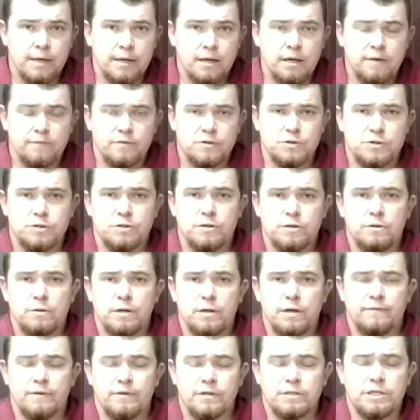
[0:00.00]
If
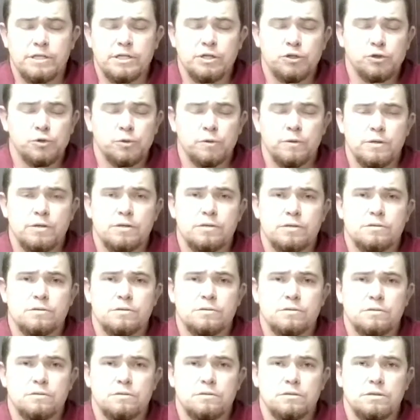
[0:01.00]
a teacher
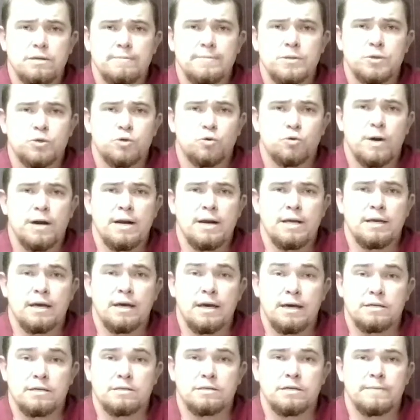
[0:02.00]
is demonstrating
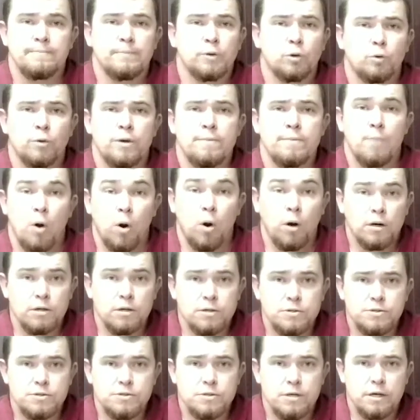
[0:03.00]
exemplary
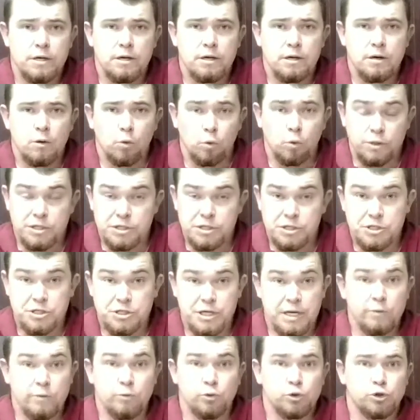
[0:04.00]
marks or
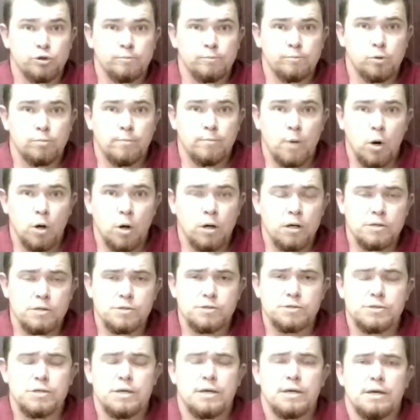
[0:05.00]
distinguishable
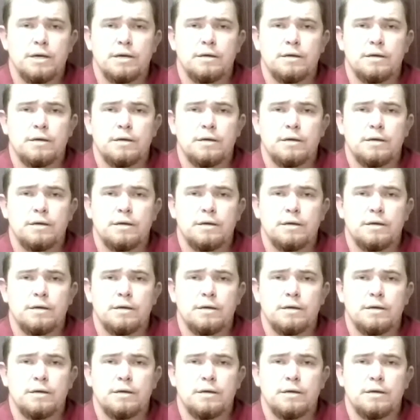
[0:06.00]
marks